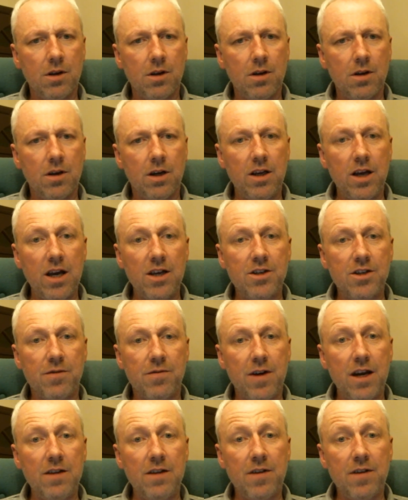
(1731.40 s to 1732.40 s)
It is a
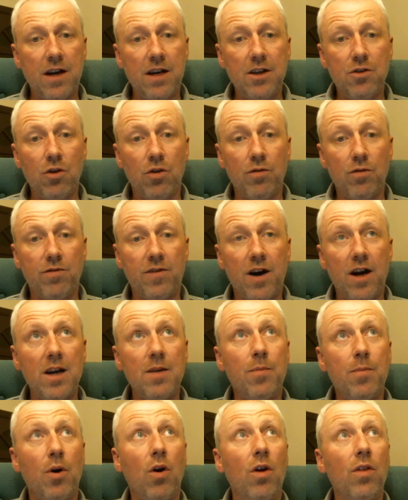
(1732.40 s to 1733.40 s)
very, very good
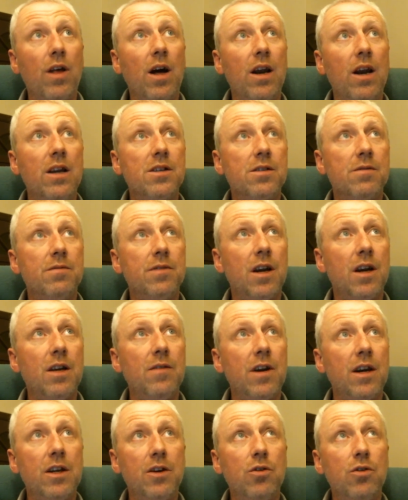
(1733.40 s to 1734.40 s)
fireball, that is. Very,
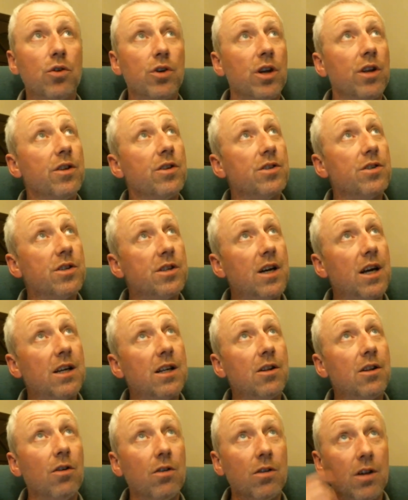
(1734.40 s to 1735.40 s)
very good. And there's a daddy
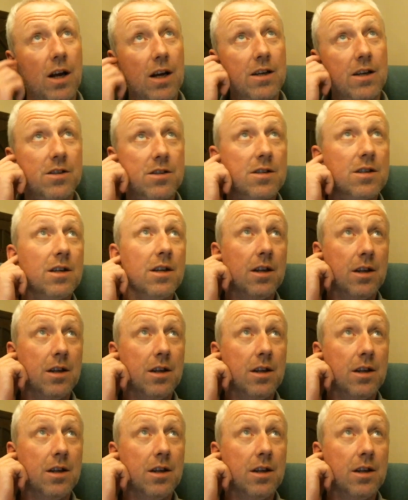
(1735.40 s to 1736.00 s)
long legs.